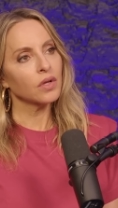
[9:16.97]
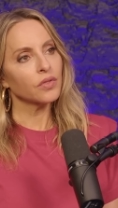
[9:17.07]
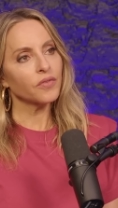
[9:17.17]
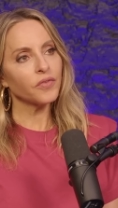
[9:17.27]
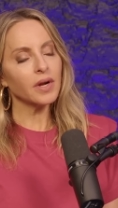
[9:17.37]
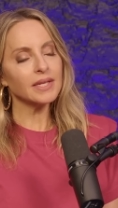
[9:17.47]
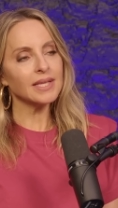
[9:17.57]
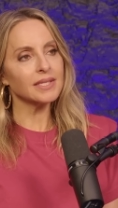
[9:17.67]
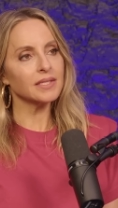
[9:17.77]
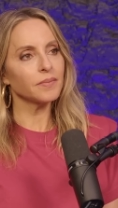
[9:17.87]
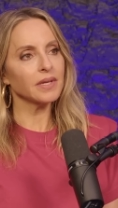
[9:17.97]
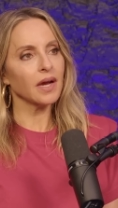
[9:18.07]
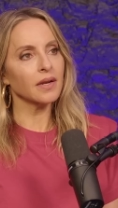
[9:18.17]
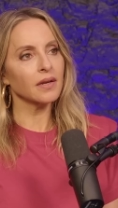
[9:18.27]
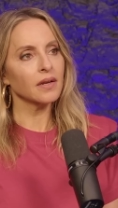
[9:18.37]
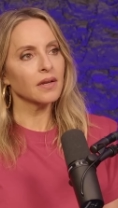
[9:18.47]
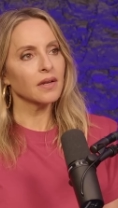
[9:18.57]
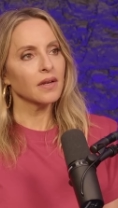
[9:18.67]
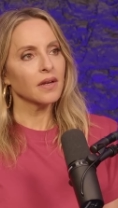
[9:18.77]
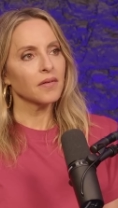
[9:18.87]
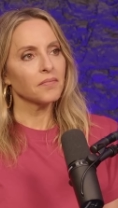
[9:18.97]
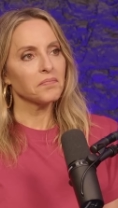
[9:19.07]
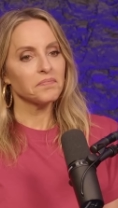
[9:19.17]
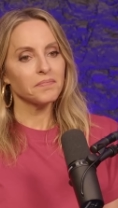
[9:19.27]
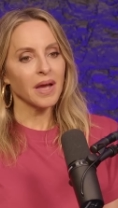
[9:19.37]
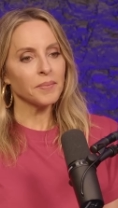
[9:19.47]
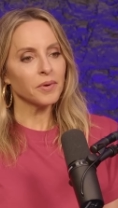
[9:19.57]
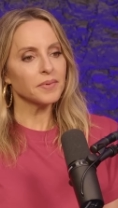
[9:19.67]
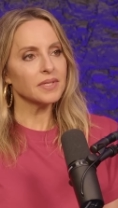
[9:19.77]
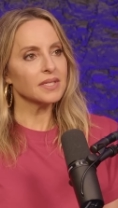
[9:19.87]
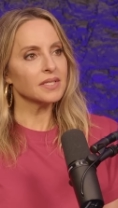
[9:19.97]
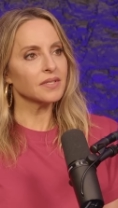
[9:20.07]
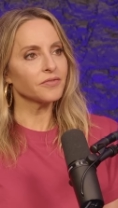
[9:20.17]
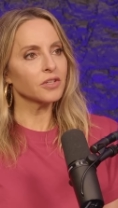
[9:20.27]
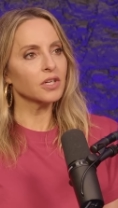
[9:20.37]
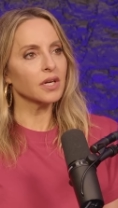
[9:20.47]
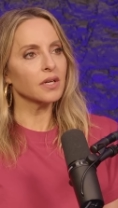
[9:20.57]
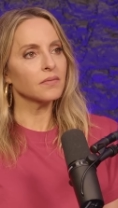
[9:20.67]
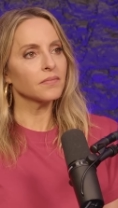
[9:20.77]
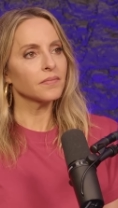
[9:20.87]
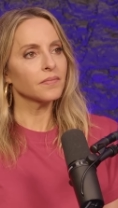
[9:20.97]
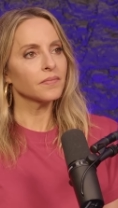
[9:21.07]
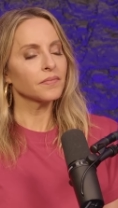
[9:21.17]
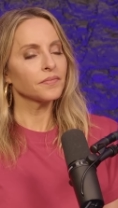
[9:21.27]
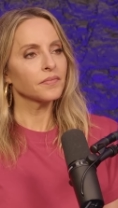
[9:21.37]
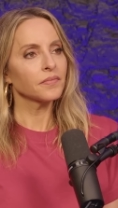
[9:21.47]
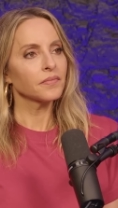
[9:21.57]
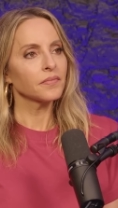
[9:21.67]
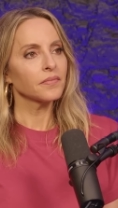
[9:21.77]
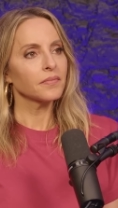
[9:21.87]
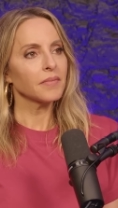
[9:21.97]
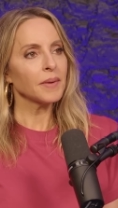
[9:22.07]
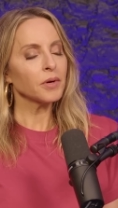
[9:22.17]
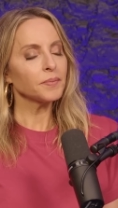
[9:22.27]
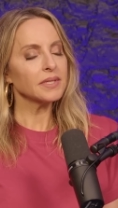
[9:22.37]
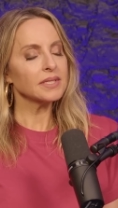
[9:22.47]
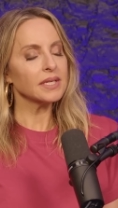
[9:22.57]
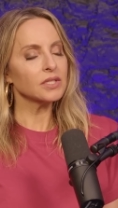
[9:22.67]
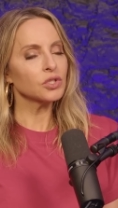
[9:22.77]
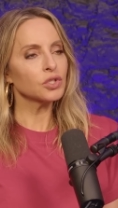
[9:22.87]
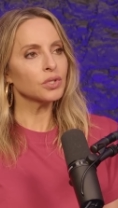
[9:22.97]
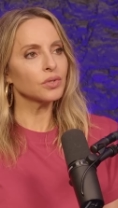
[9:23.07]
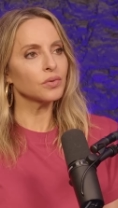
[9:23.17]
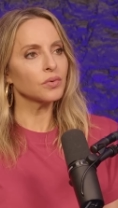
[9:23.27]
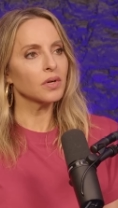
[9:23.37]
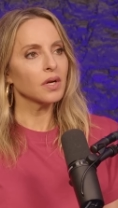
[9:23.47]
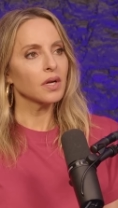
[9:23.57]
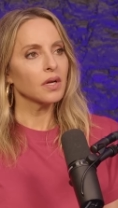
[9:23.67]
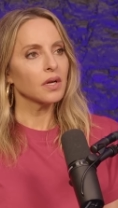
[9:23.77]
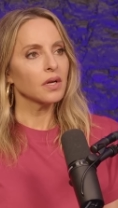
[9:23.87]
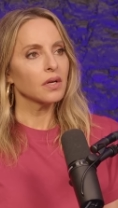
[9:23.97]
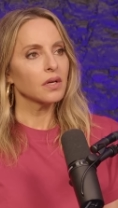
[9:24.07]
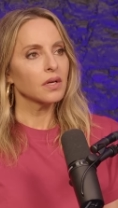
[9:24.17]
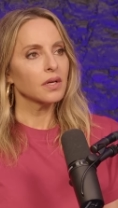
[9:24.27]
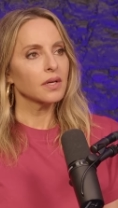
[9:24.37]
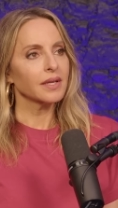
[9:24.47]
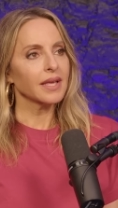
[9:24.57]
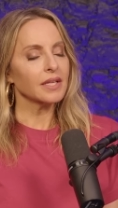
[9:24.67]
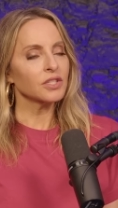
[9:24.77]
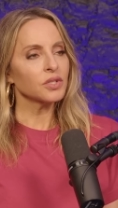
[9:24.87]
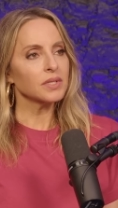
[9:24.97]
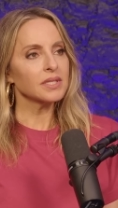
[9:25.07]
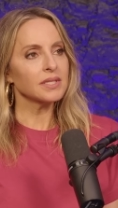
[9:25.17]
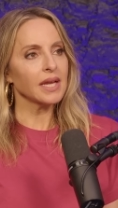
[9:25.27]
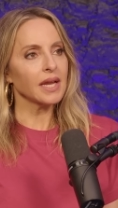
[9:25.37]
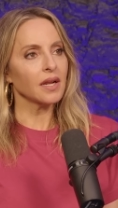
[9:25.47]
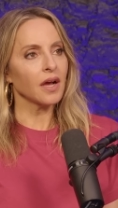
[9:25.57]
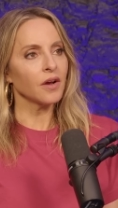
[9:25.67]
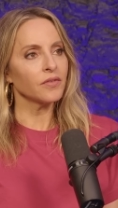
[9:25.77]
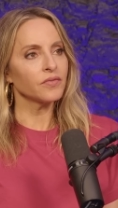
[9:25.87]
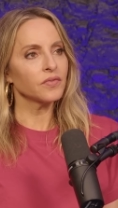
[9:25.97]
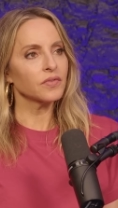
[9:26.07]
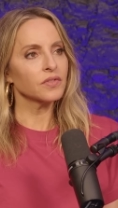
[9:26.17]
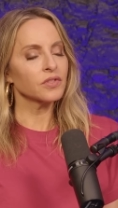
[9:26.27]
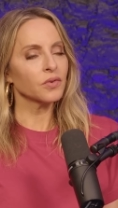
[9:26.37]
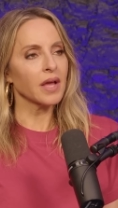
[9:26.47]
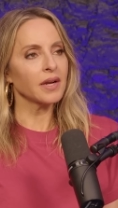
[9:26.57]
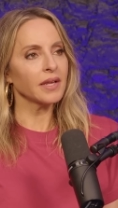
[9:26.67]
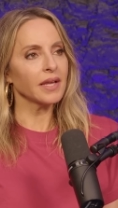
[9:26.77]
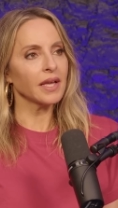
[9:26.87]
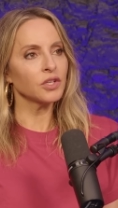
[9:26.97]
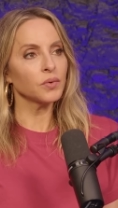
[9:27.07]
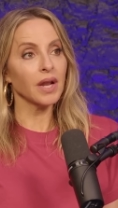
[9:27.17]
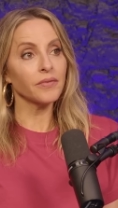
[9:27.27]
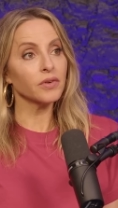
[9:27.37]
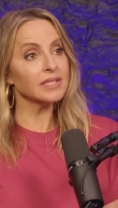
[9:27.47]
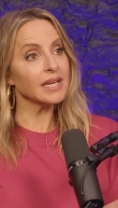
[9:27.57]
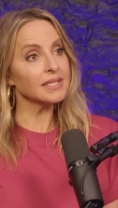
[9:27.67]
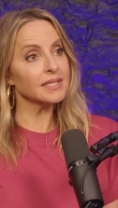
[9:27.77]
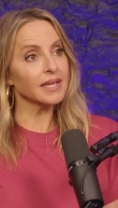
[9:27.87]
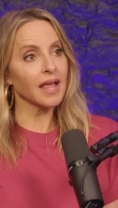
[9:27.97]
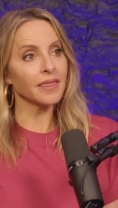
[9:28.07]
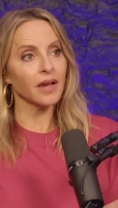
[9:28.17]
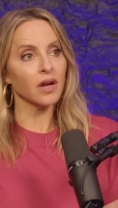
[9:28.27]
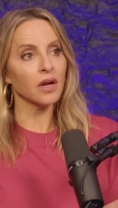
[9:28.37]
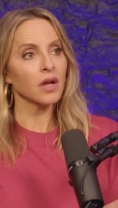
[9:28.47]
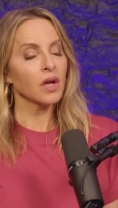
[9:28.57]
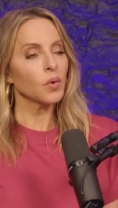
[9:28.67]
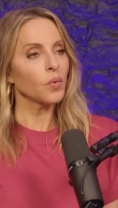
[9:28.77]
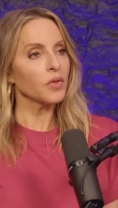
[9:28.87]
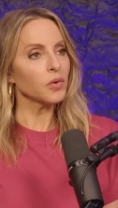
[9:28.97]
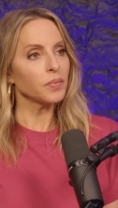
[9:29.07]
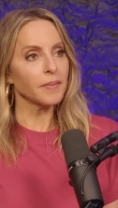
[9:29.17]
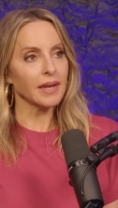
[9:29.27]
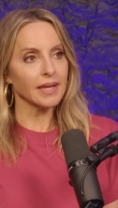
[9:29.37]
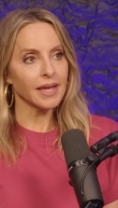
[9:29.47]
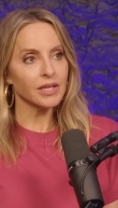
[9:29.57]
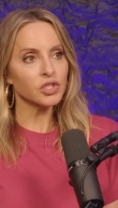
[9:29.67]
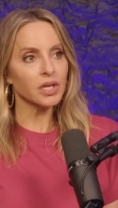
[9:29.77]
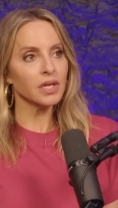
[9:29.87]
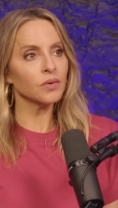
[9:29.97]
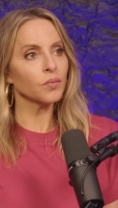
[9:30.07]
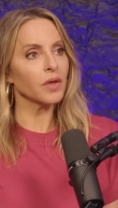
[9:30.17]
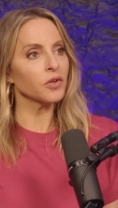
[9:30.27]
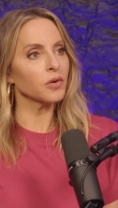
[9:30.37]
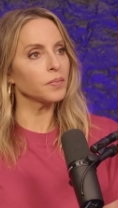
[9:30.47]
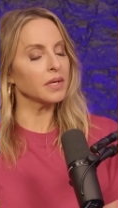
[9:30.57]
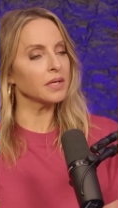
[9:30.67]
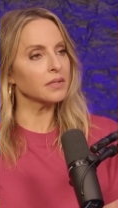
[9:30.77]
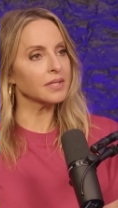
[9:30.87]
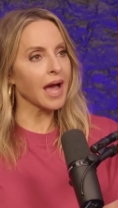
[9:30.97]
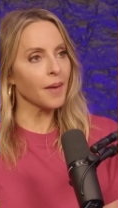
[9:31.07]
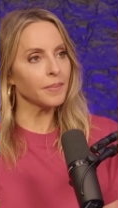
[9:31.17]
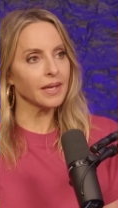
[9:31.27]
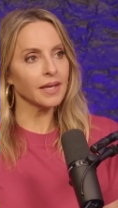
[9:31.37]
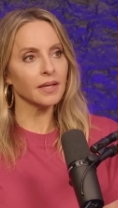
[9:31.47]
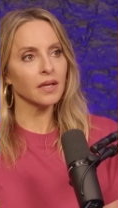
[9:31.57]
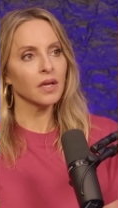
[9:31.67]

The focus has to be on, my purpose is to feel good. My purpose is to get into a state of serenity and do whatever it takes to get there, whether it be medication, whether it be tapping,